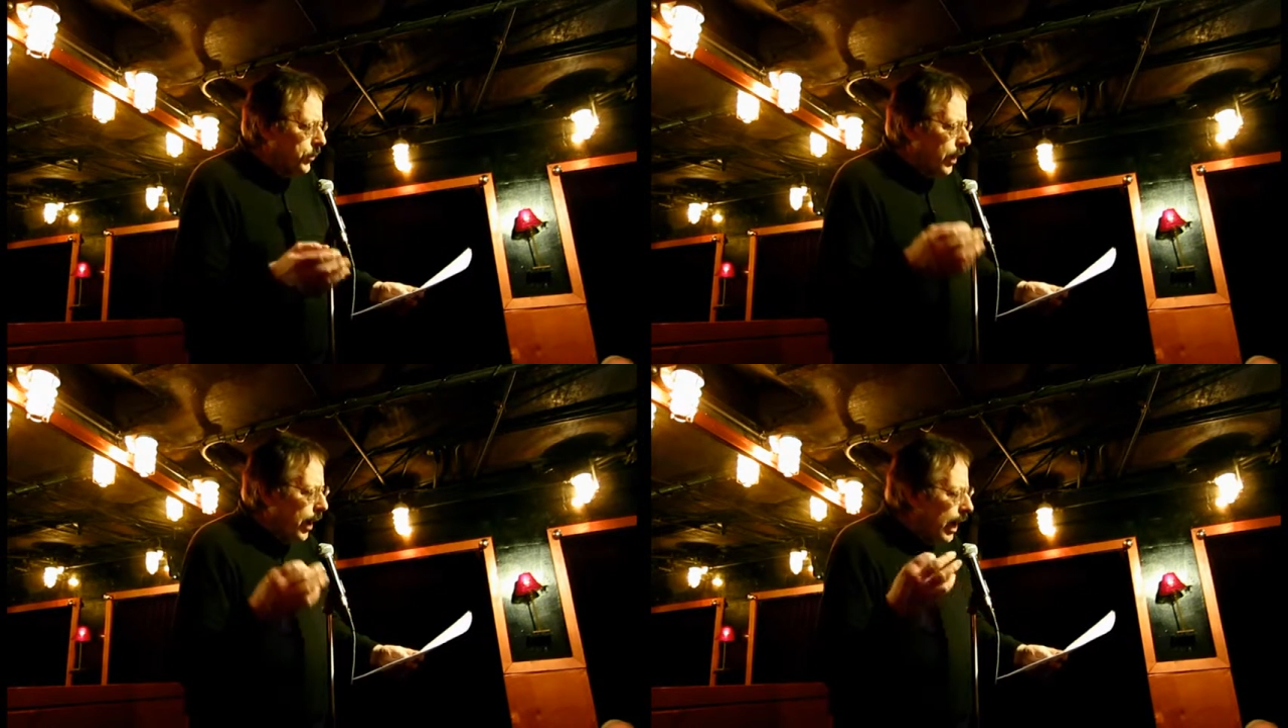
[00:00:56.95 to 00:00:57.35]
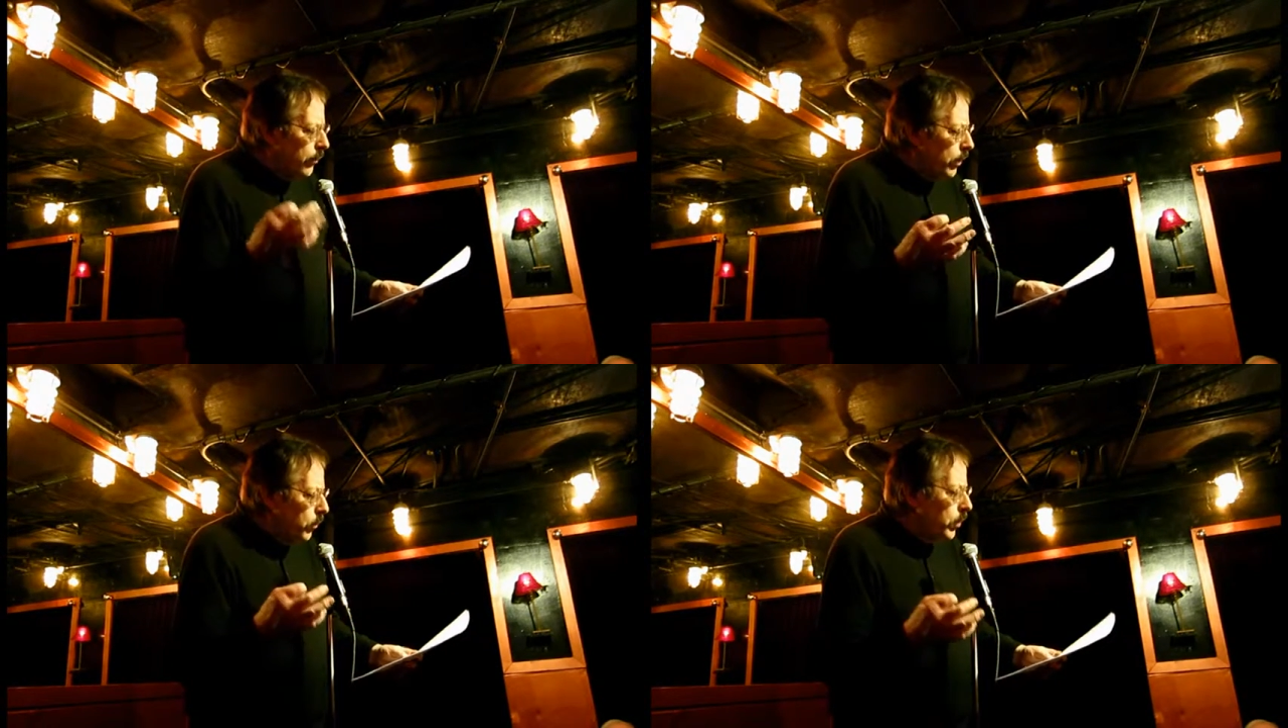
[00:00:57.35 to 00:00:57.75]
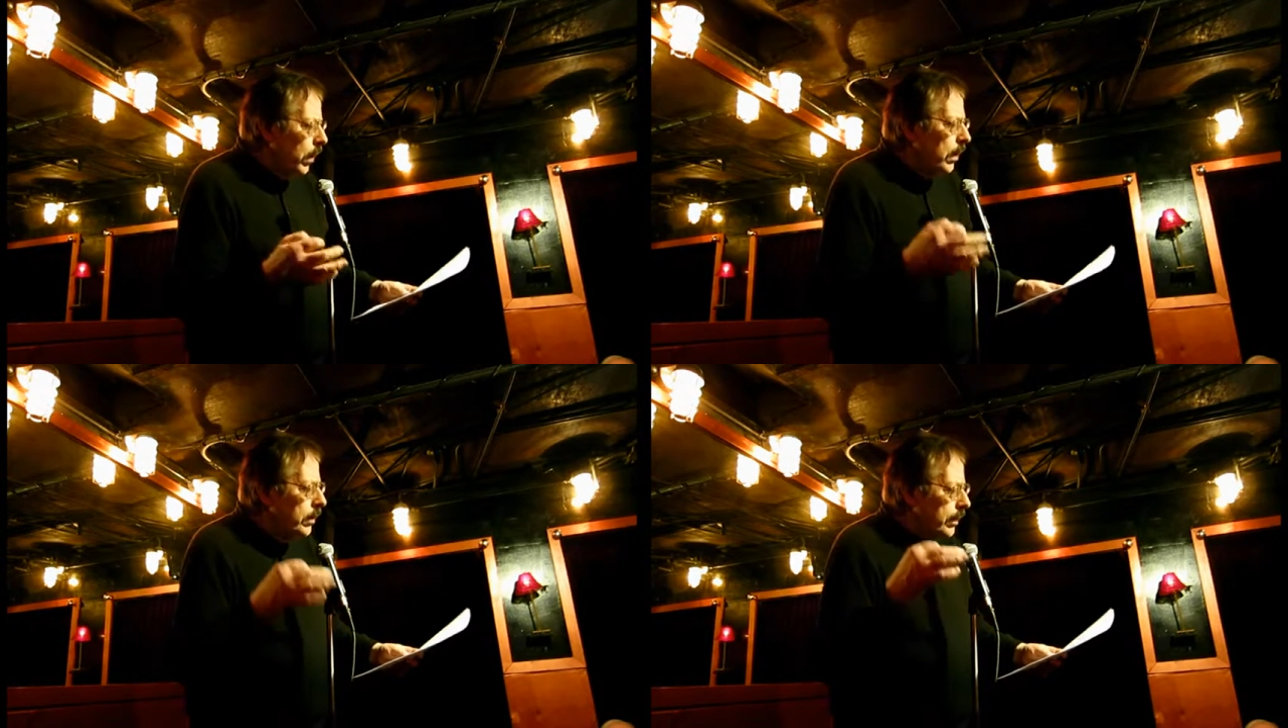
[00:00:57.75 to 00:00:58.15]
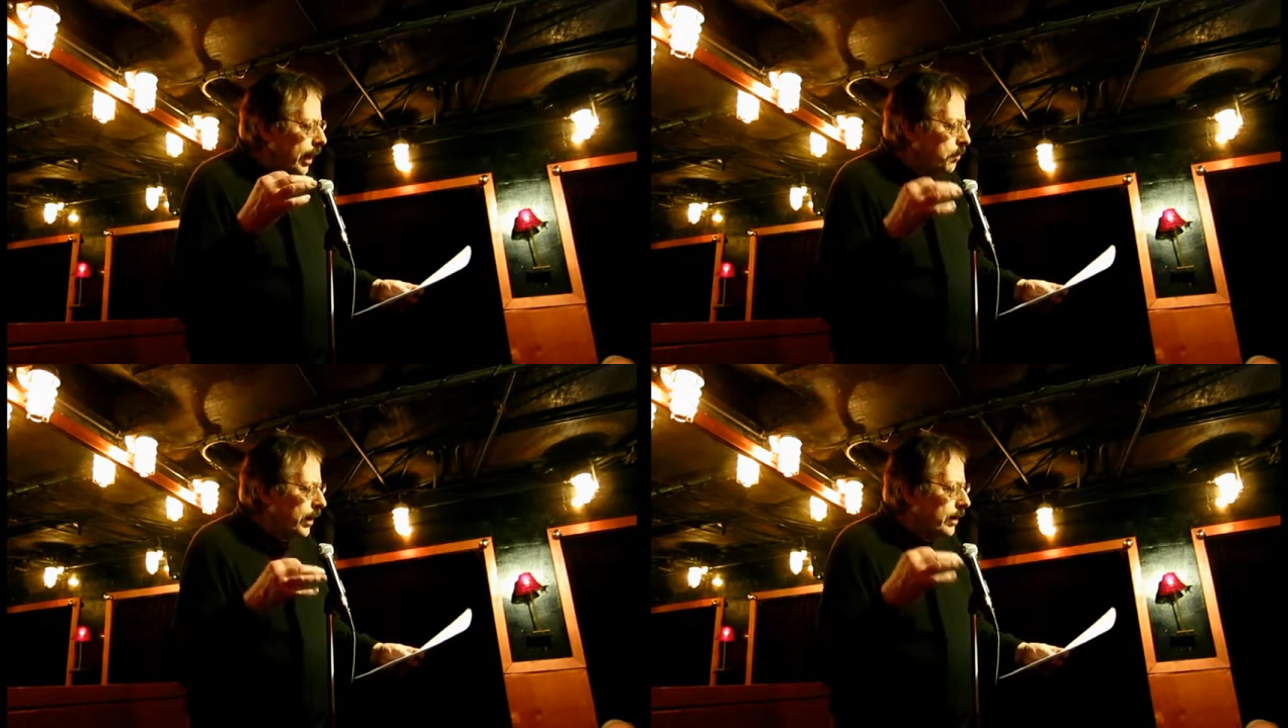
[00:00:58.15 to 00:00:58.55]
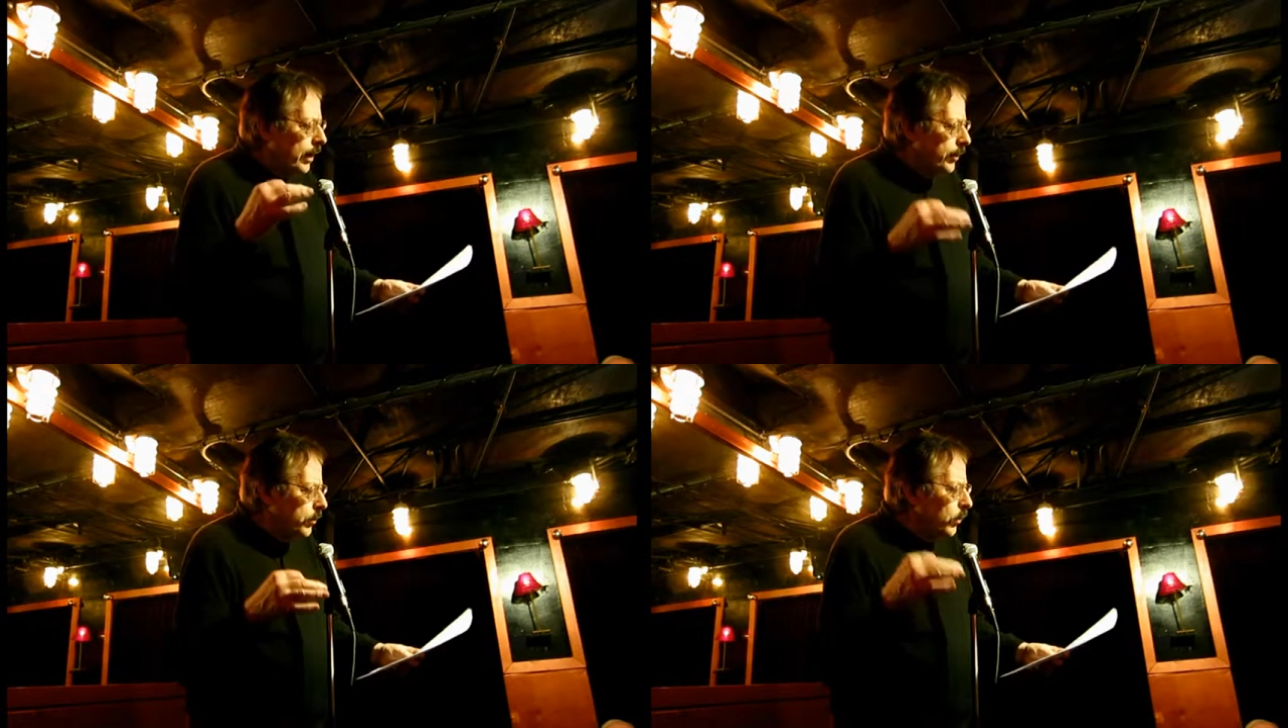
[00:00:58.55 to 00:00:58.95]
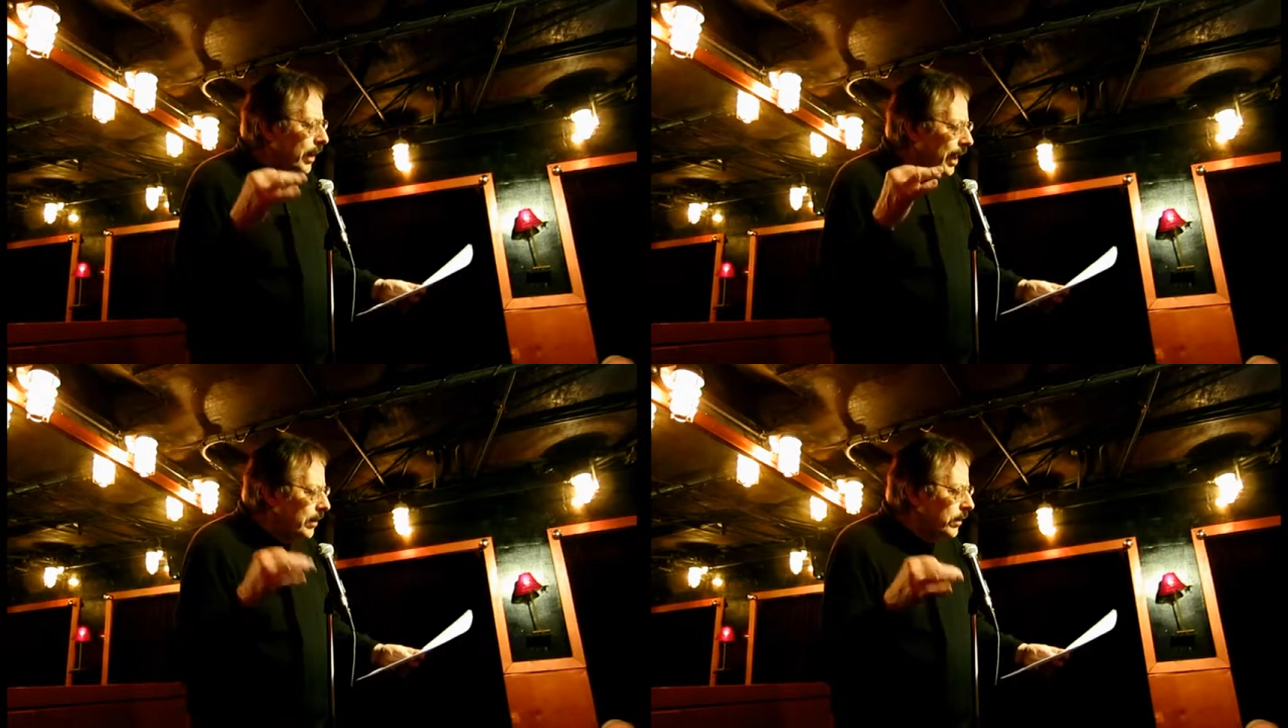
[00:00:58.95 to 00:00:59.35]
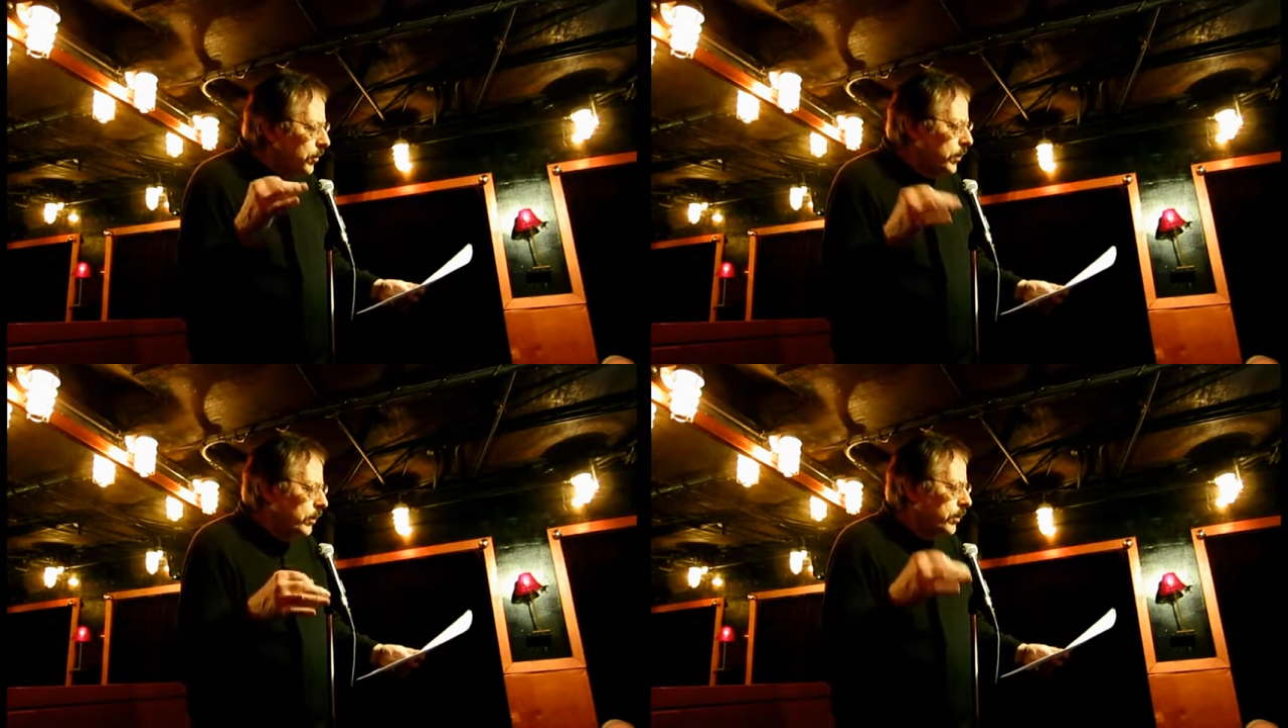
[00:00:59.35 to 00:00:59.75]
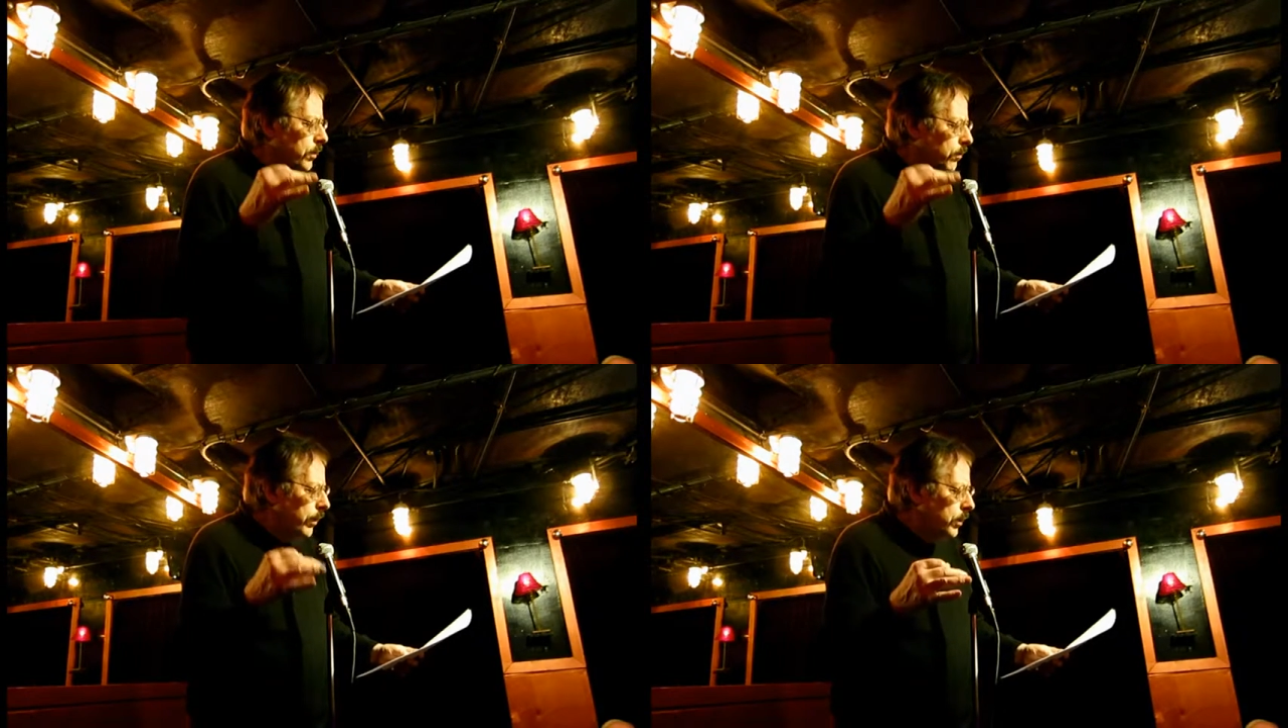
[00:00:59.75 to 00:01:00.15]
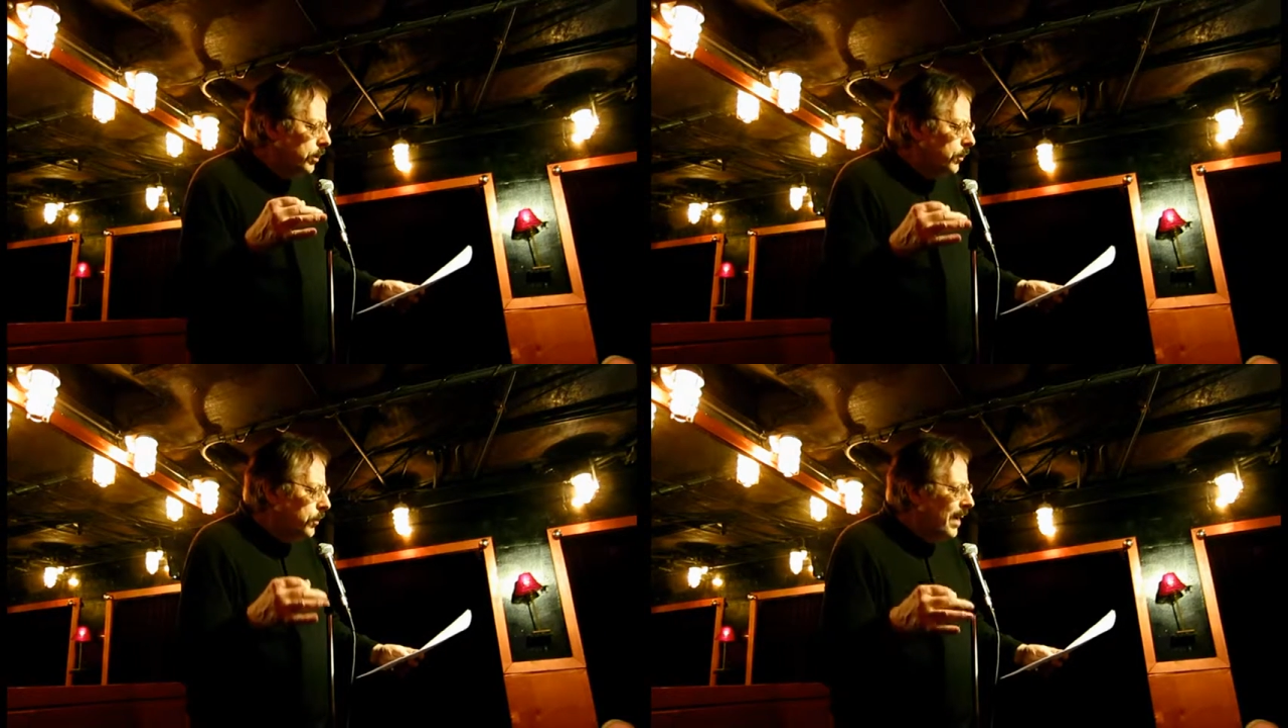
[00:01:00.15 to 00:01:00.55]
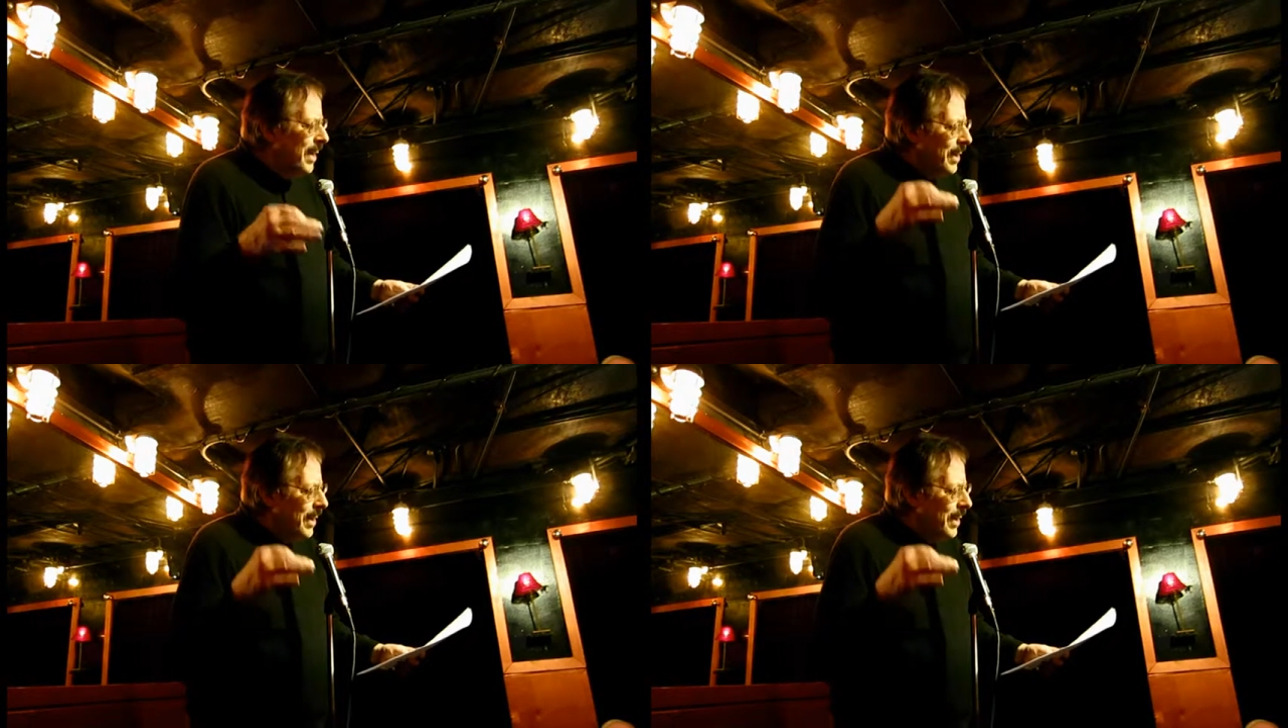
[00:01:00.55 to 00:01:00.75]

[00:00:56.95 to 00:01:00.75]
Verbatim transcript: The highway we were on had been cut through an endless series of ridges,